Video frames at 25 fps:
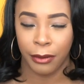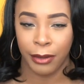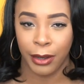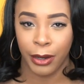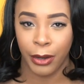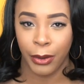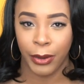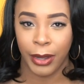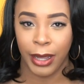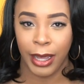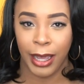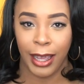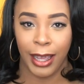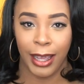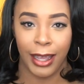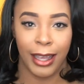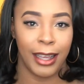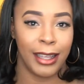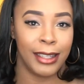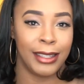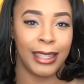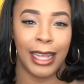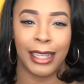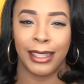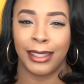of it okay
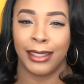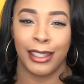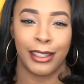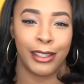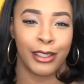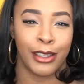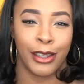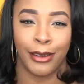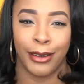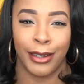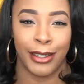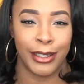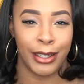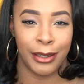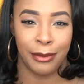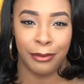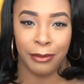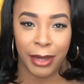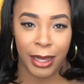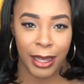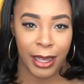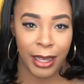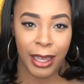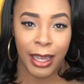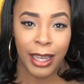because that's
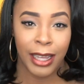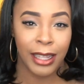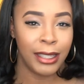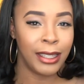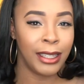discouraging me